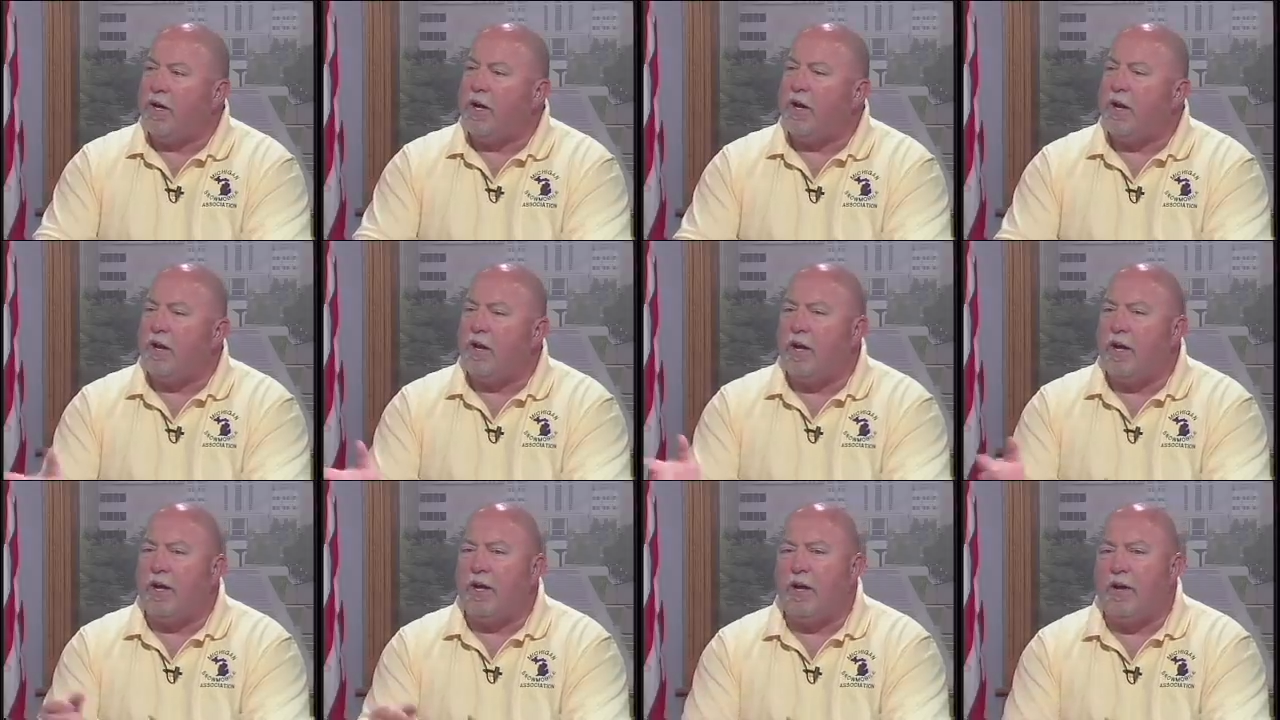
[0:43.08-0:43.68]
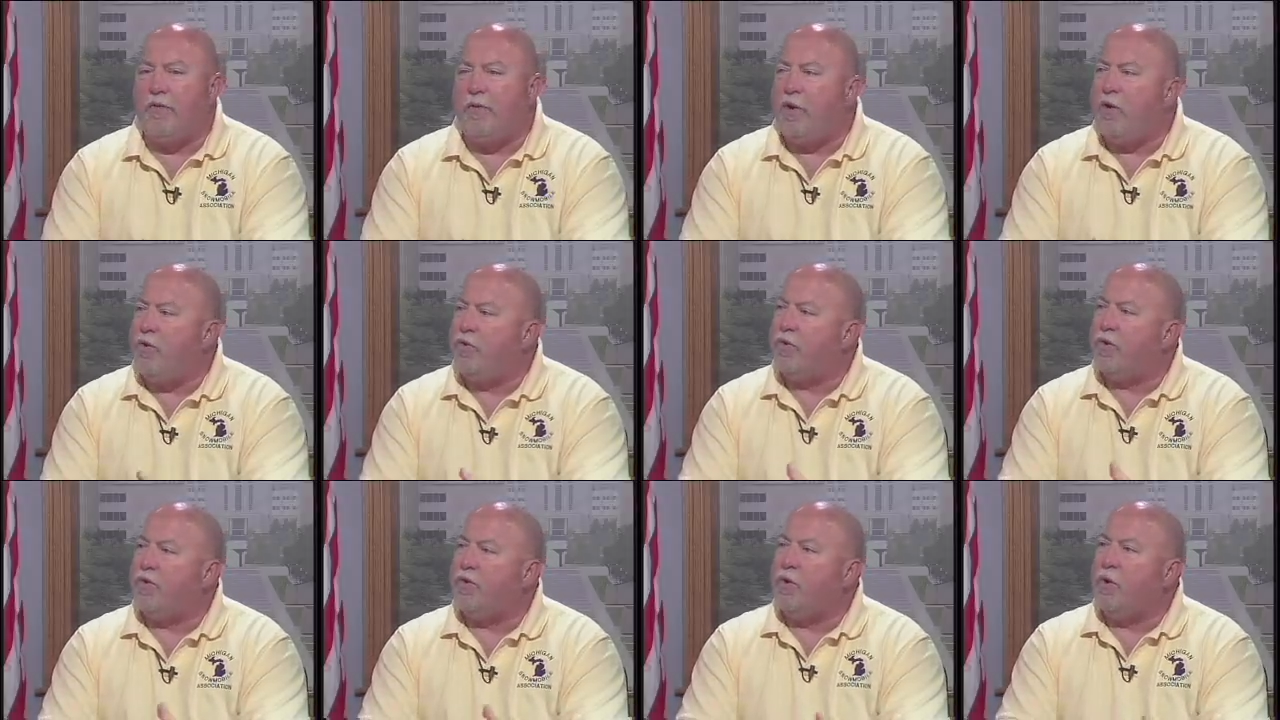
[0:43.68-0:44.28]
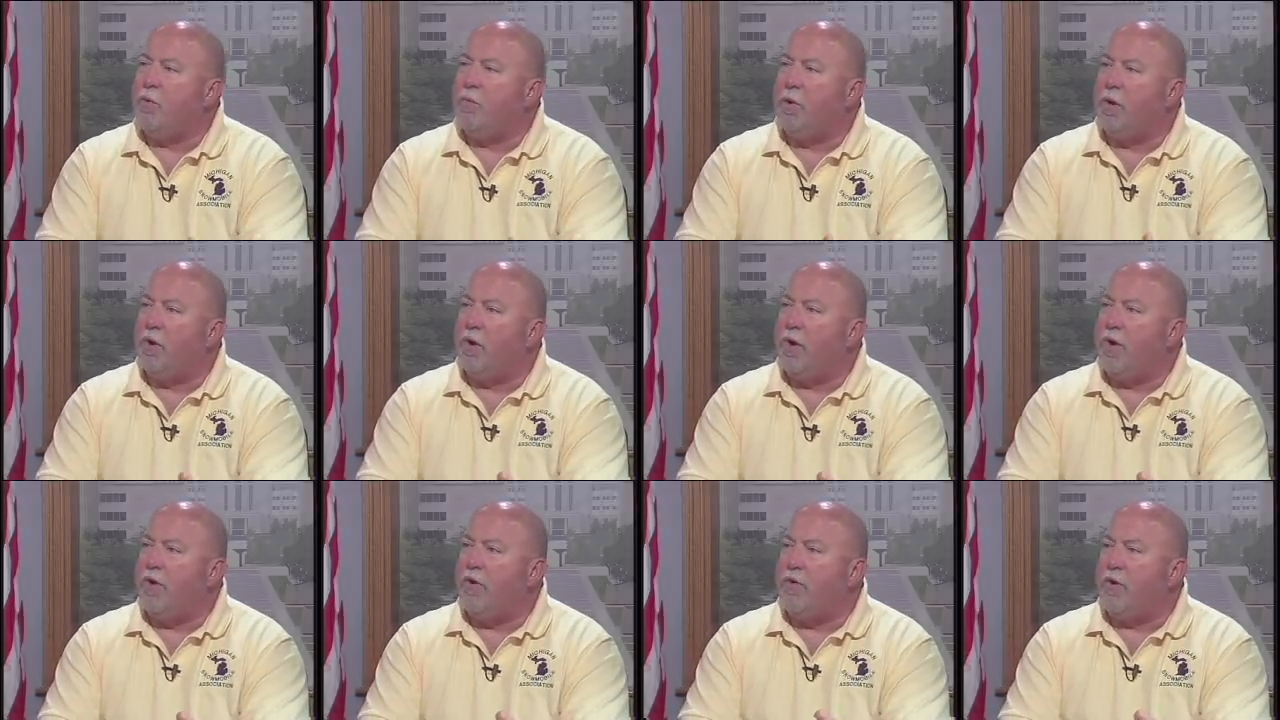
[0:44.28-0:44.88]
Kind of like if you use a
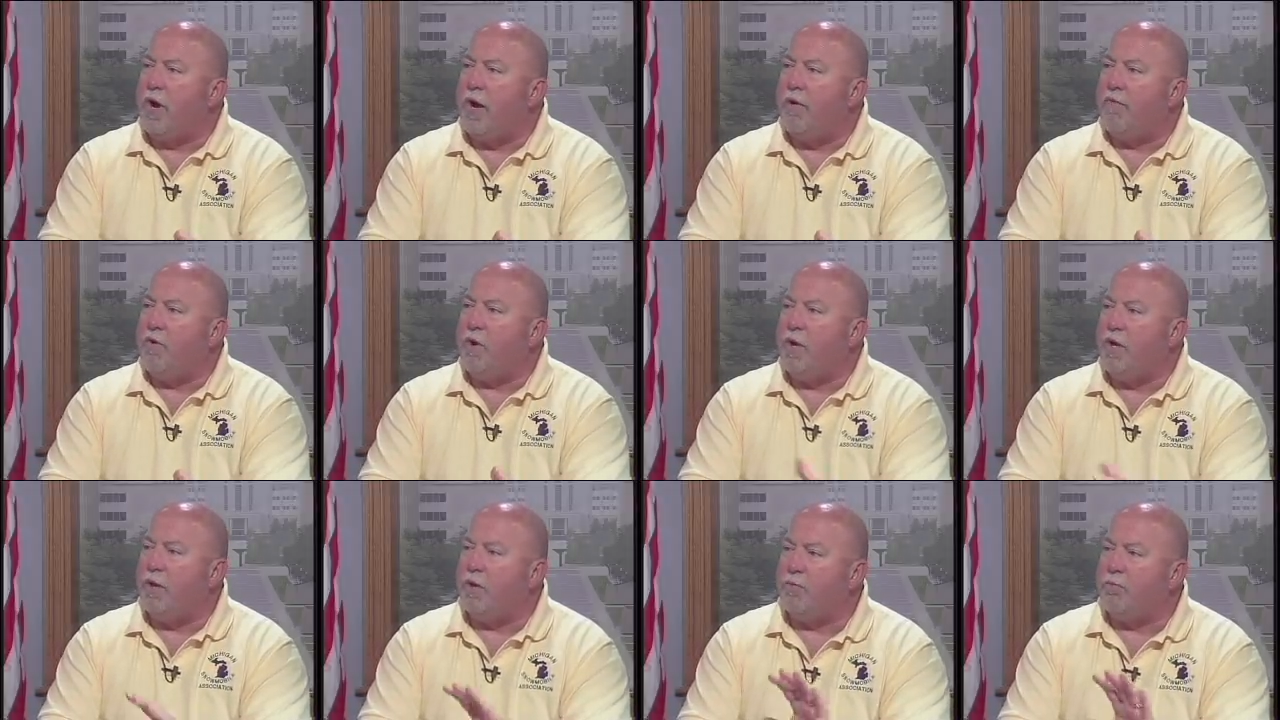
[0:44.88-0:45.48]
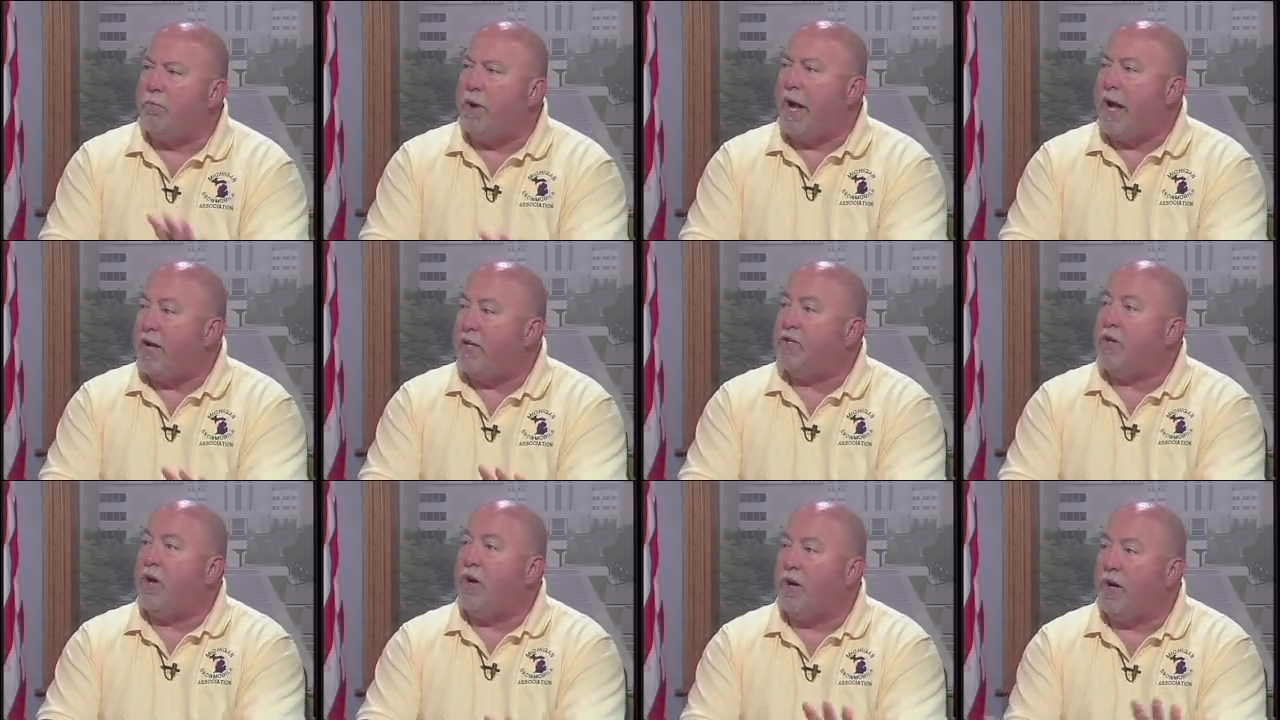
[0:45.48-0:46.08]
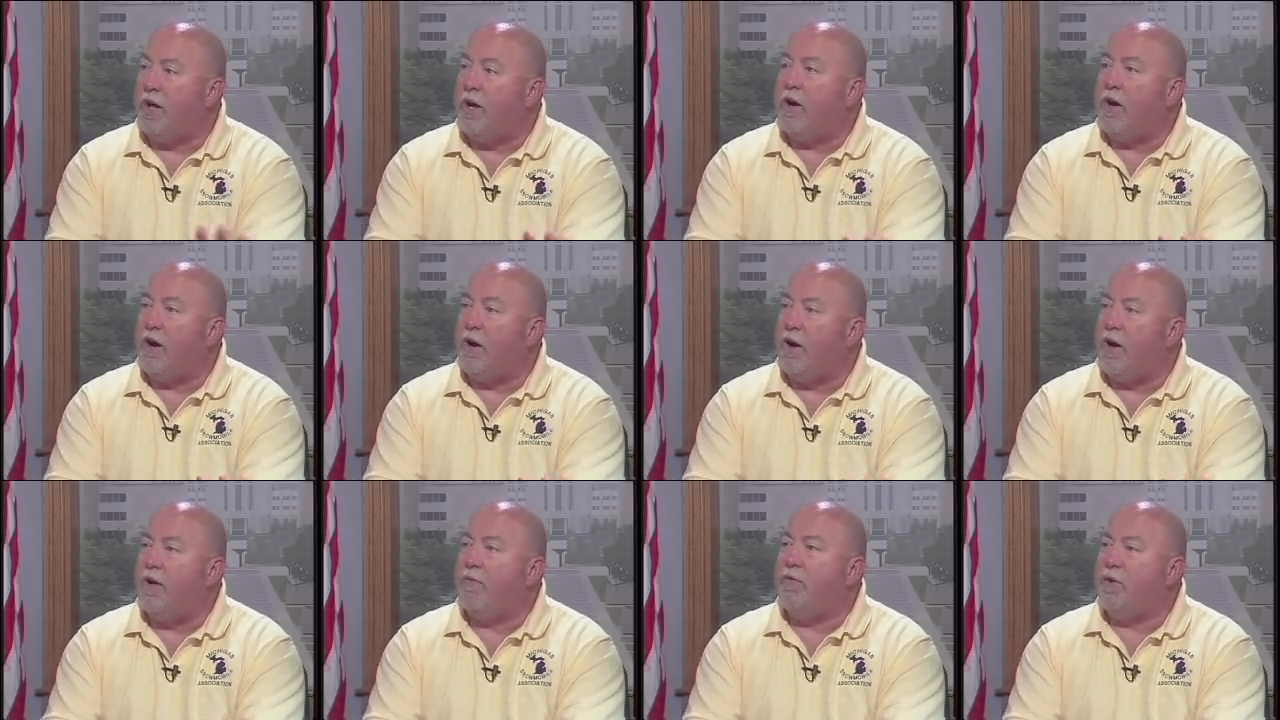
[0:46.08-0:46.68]
snowblower in your driveway and the banks all get
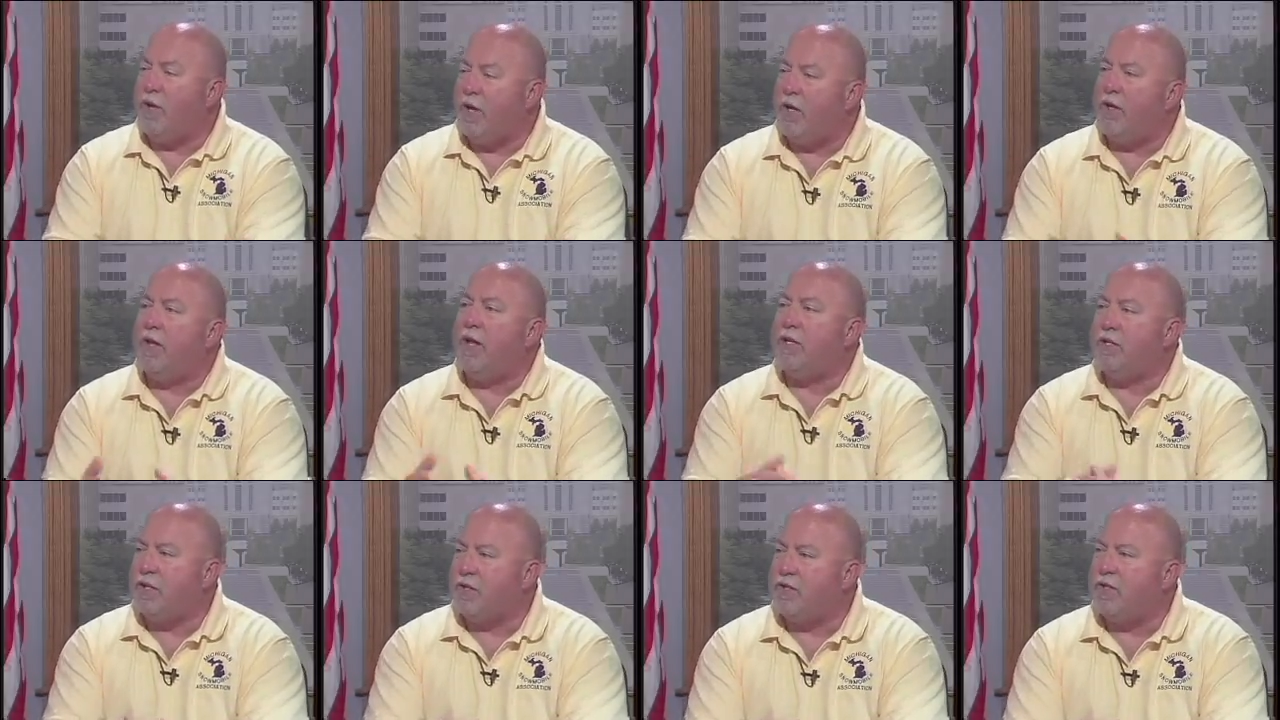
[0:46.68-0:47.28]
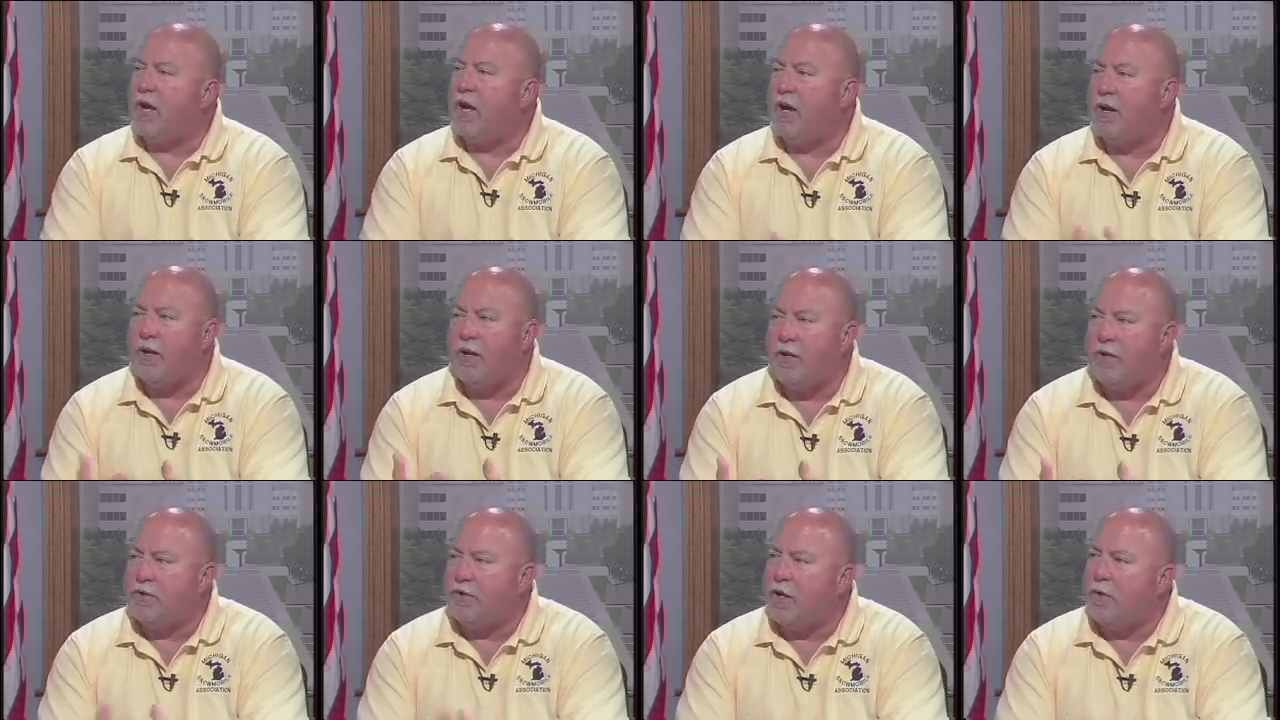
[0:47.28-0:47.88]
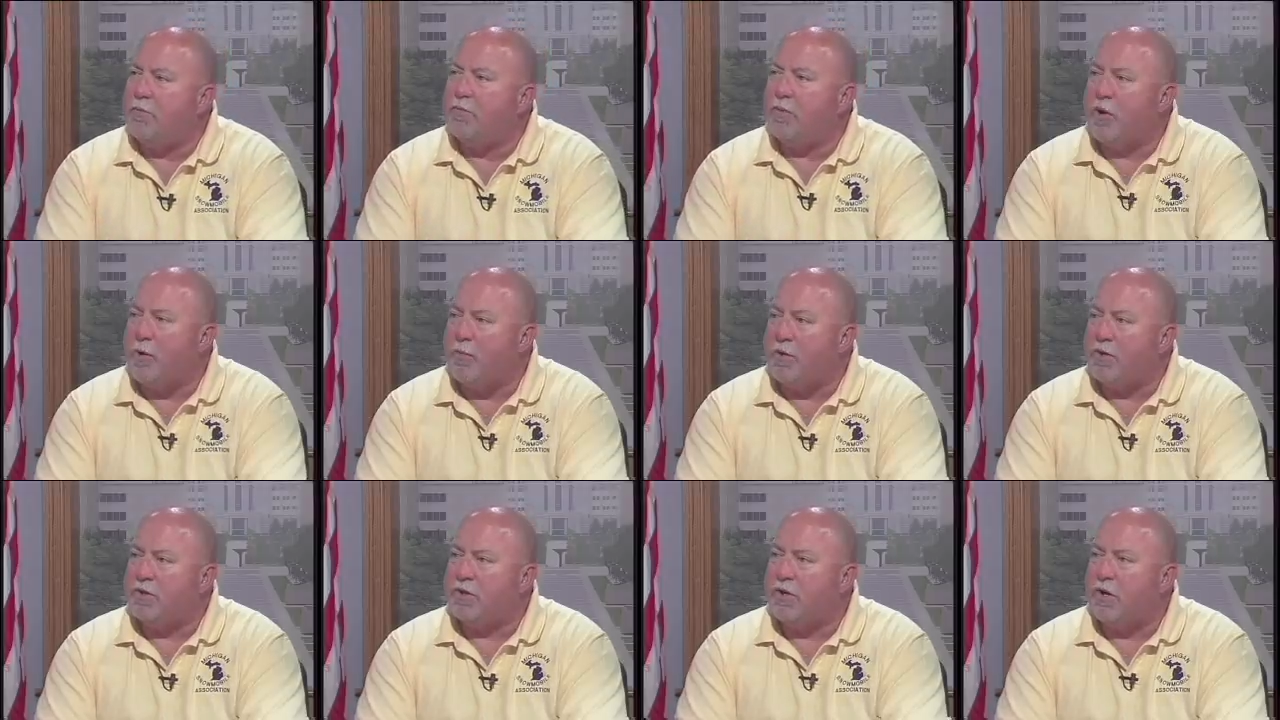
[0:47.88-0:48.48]
hard after that. That's exactly the same
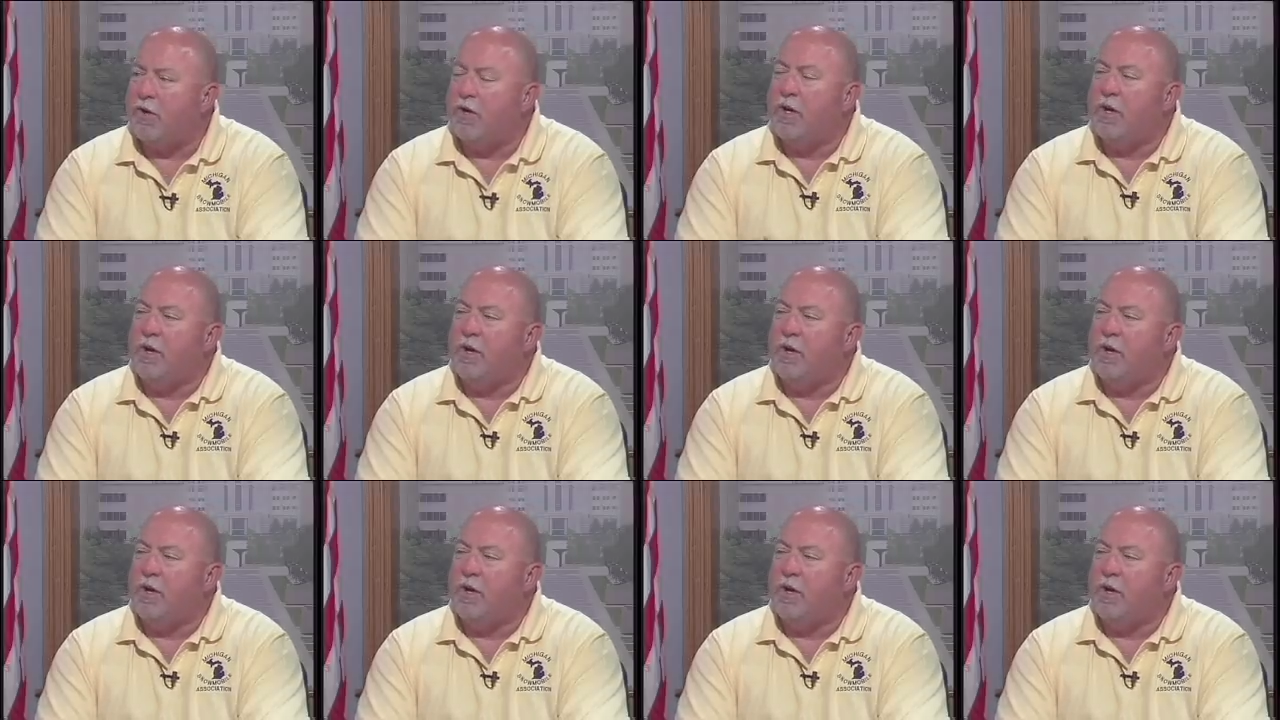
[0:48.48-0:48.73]
premise.